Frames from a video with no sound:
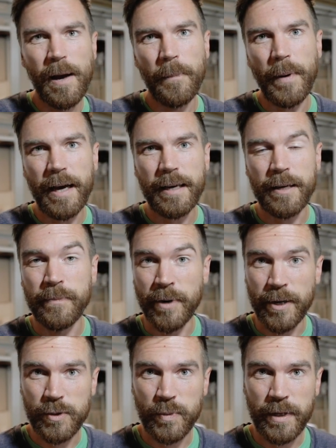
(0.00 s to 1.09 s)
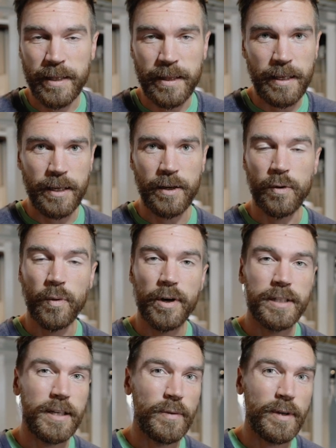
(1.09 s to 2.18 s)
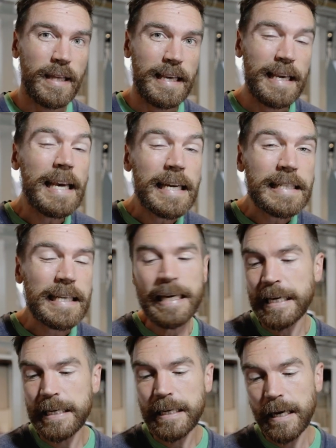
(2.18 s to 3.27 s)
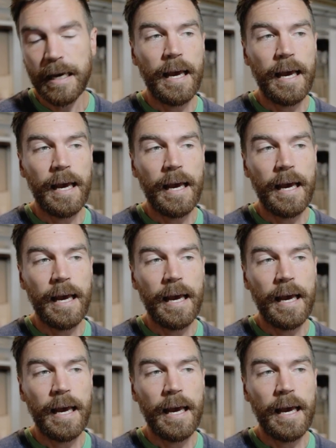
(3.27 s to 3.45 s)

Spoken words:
back in March when the quarantine really kicked in,